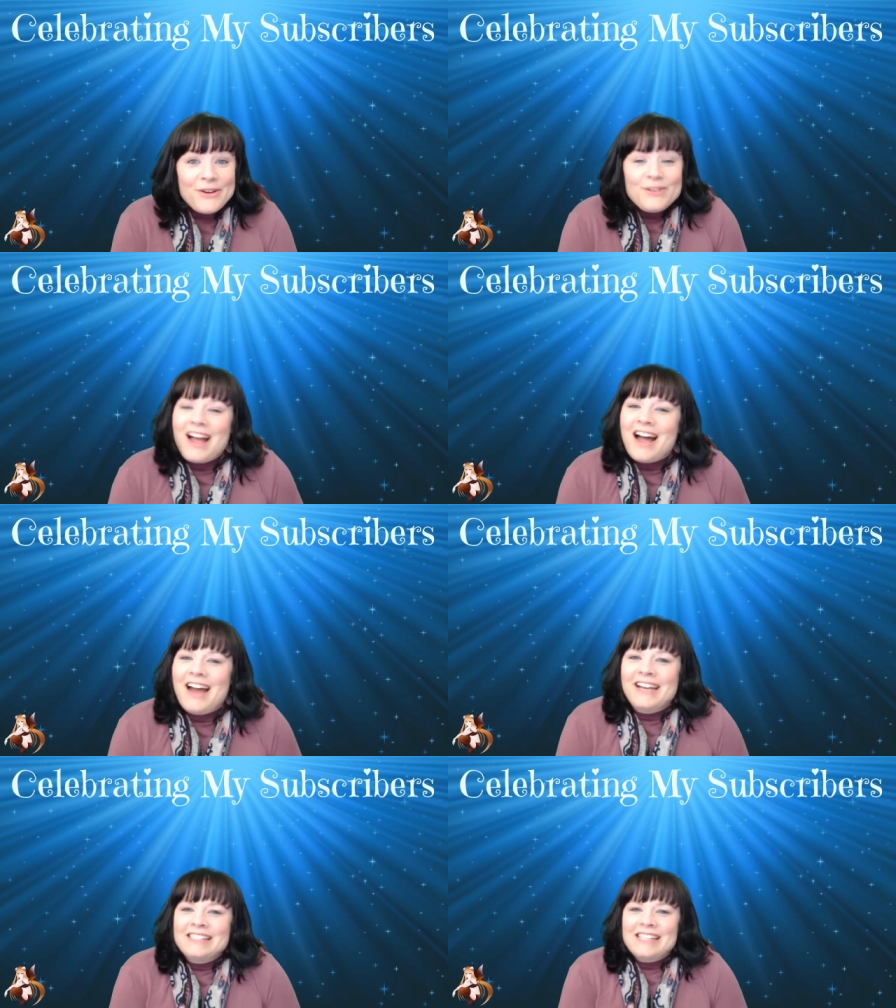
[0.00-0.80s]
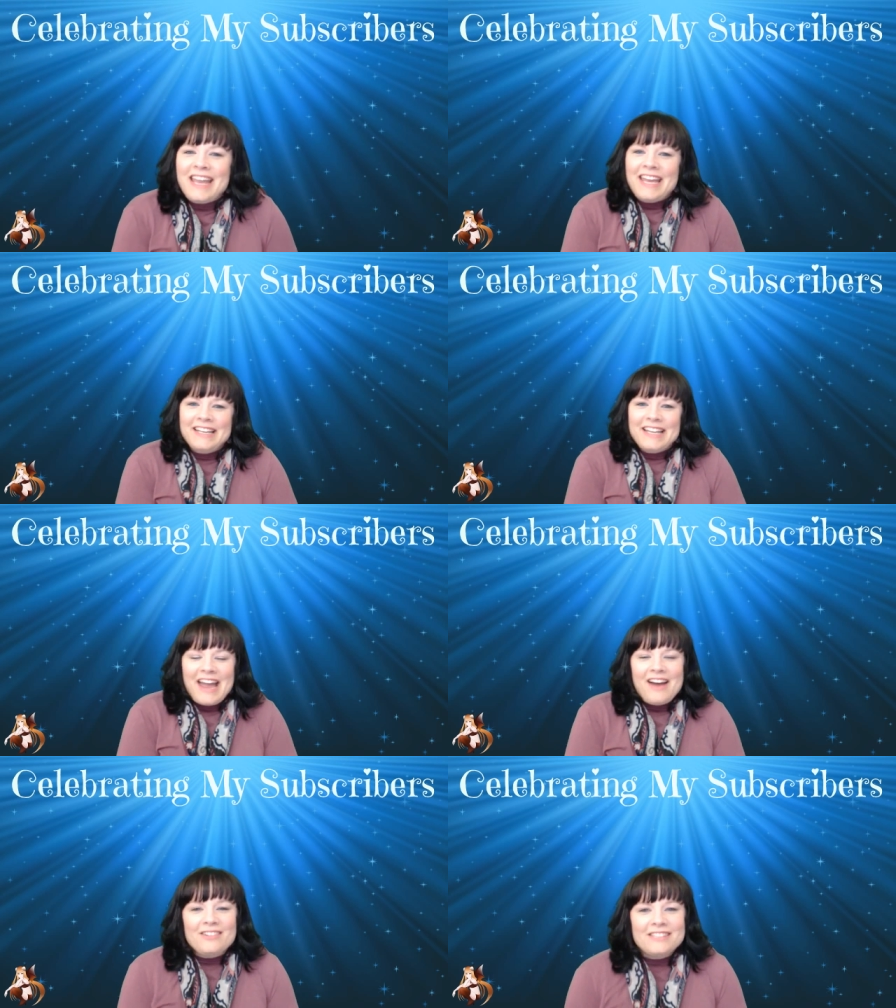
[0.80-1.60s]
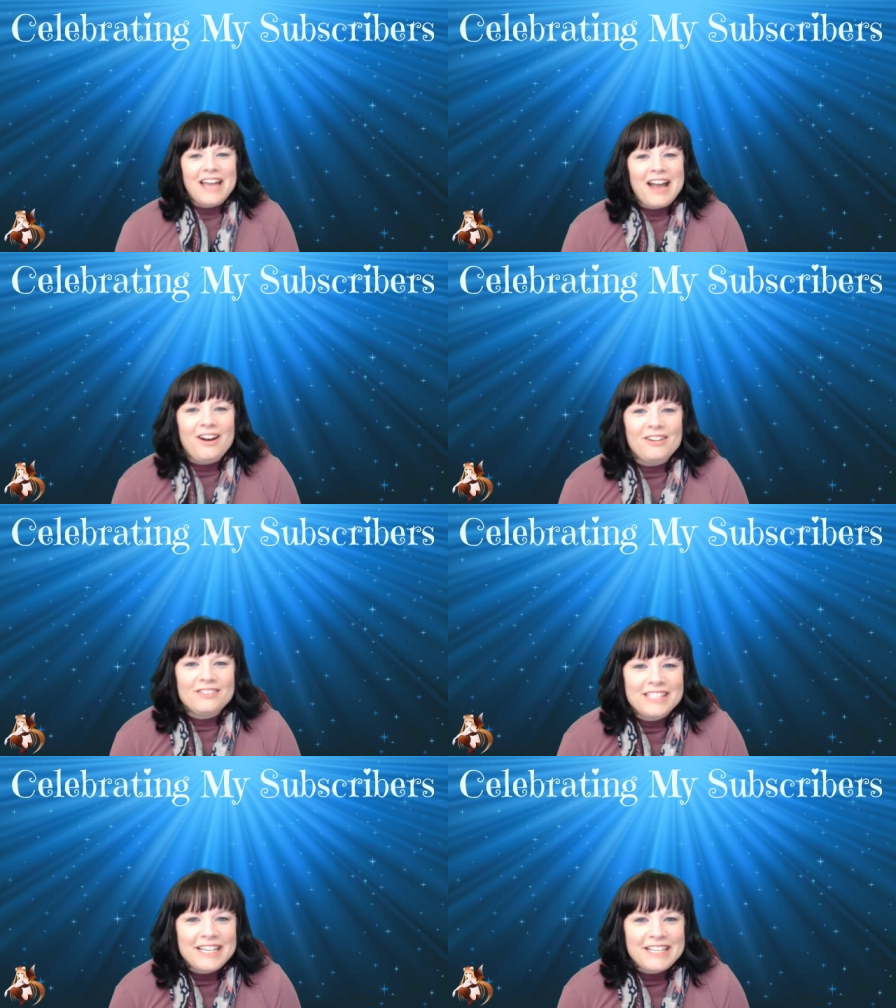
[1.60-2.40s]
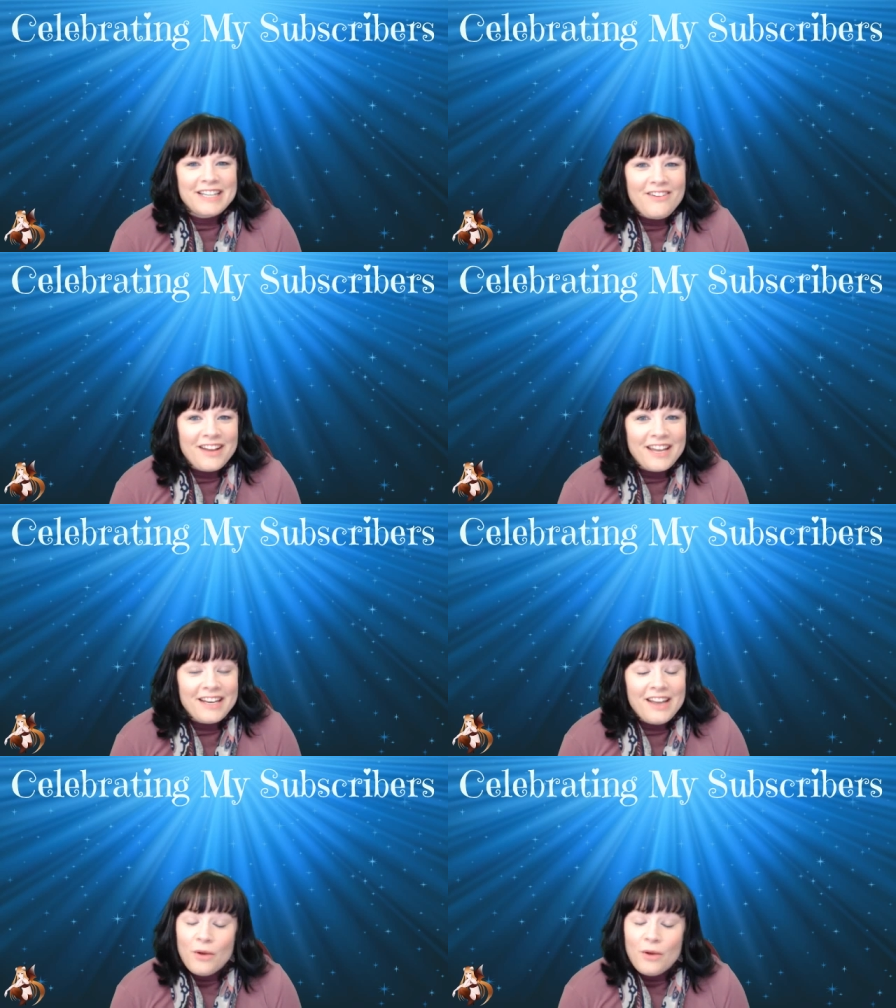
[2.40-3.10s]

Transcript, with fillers: guys and gals, how's it going?